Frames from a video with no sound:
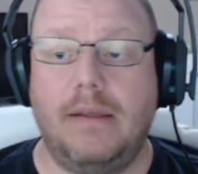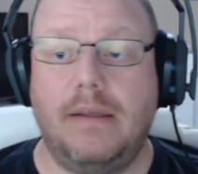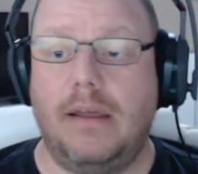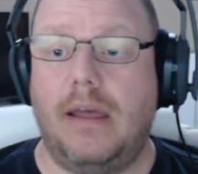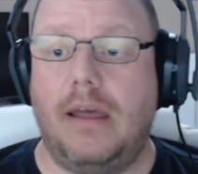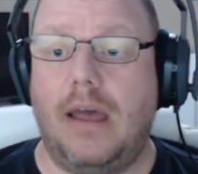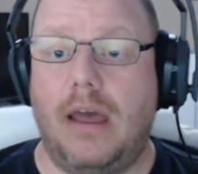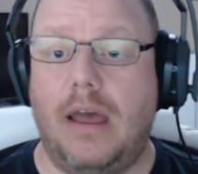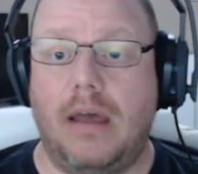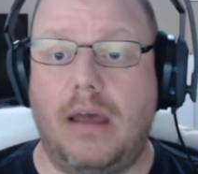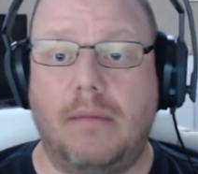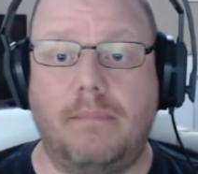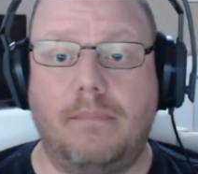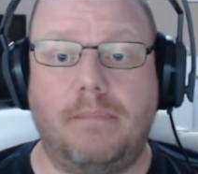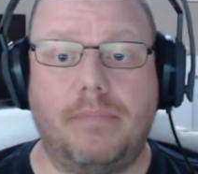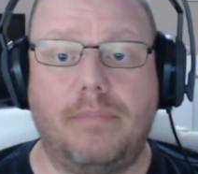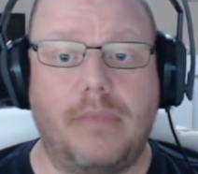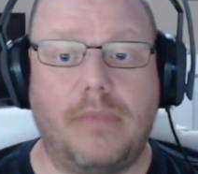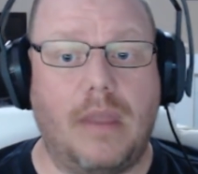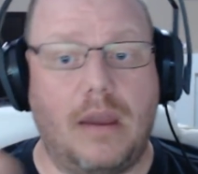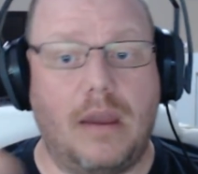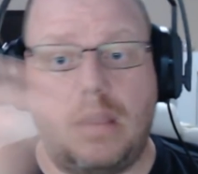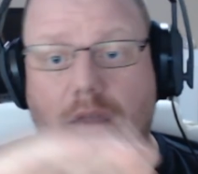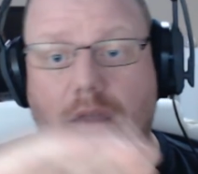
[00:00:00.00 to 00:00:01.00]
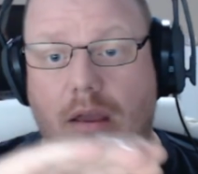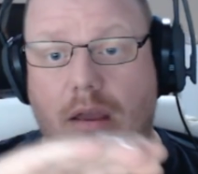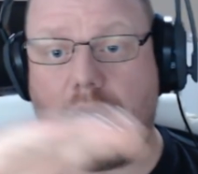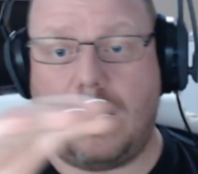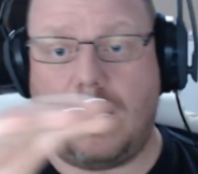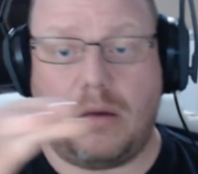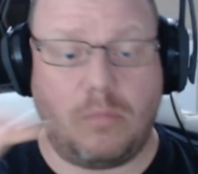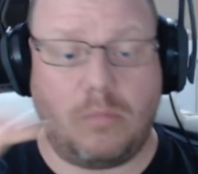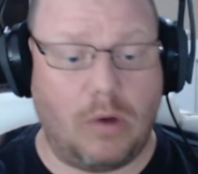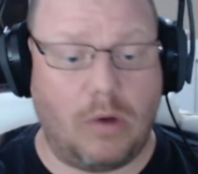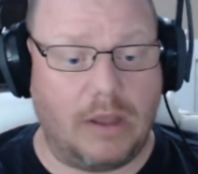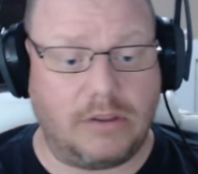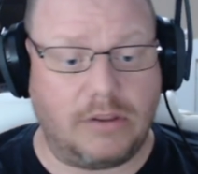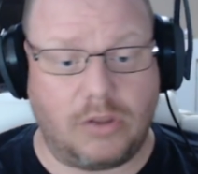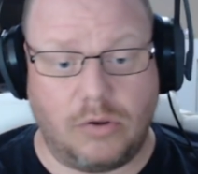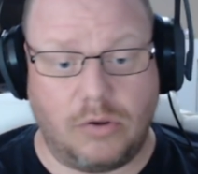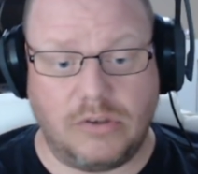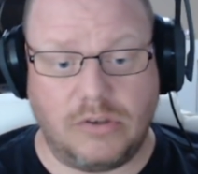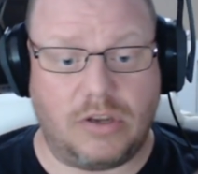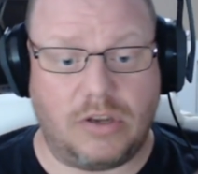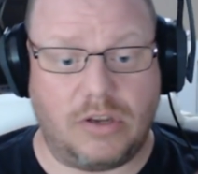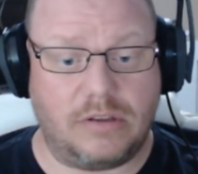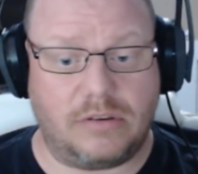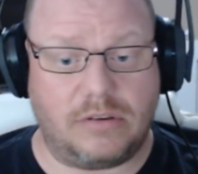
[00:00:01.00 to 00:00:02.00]
What I do
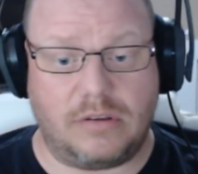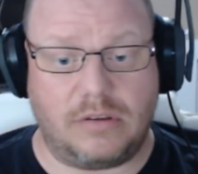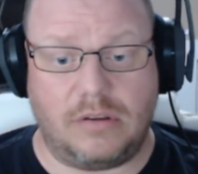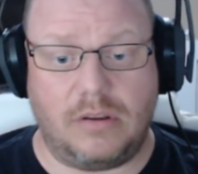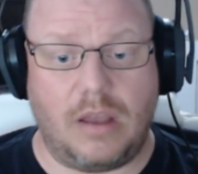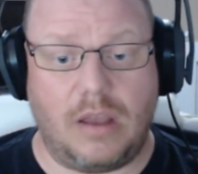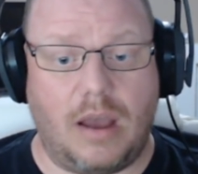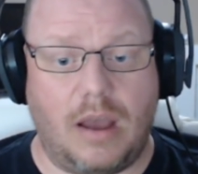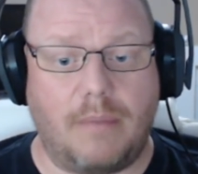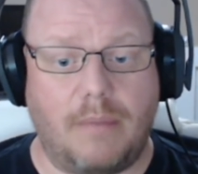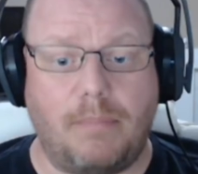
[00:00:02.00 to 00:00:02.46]
is I